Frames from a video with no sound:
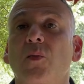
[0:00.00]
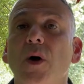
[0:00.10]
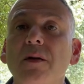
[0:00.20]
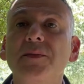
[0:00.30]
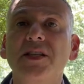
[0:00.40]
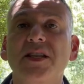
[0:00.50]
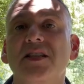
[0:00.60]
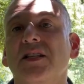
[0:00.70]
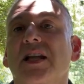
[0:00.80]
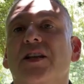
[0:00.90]
Welcome to
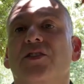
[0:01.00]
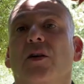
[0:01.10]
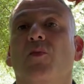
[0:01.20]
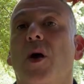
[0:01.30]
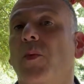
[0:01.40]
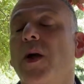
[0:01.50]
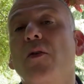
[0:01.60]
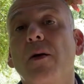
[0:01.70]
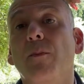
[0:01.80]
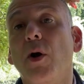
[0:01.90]
this lecture where we
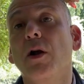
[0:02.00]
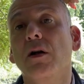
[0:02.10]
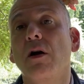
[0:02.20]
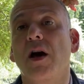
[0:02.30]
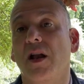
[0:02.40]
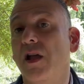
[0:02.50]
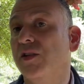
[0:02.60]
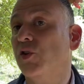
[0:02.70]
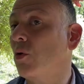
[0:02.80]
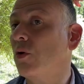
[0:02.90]
will embark on a
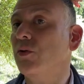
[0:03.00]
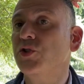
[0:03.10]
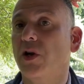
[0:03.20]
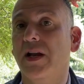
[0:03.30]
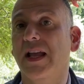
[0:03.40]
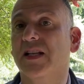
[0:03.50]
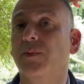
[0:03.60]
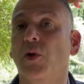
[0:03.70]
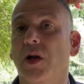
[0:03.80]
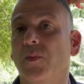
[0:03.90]
historical journey
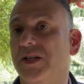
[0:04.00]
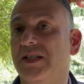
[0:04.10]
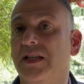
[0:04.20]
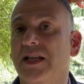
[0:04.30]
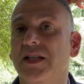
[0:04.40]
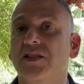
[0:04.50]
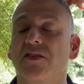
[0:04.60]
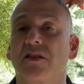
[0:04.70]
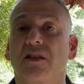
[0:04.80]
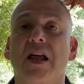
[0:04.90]
exploring resilience
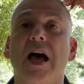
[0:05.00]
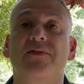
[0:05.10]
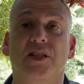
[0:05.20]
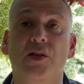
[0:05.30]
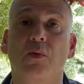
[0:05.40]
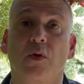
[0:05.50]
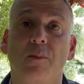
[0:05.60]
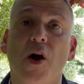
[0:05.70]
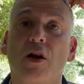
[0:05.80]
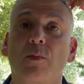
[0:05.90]
through the lives of two
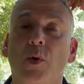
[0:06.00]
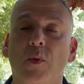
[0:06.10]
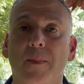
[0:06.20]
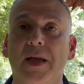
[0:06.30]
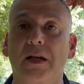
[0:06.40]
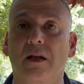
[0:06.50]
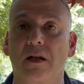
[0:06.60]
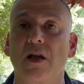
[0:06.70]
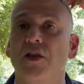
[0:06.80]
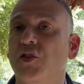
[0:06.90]
remarkable women,
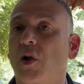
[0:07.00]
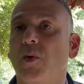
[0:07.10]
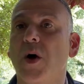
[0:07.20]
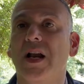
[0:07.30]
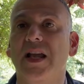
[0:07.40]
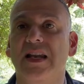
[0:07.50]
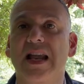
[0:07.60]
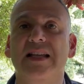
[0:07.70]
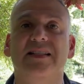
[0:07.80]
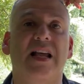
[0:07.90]
Sor Juana
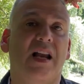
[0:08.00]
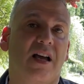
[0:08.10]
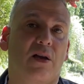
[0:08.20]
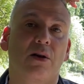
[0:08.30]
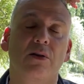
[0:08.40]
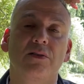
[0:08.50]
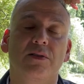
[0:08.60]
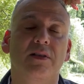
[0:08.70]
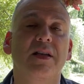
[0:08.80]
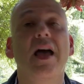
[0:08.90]
Inés de la
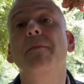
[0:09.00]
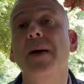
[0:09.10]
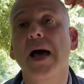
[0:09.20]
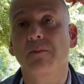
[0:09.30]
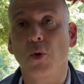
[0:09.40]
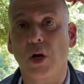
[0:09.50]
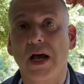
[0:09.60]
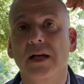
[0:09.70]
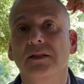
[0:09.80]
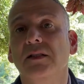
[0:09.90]
Cruz and Pat Mora.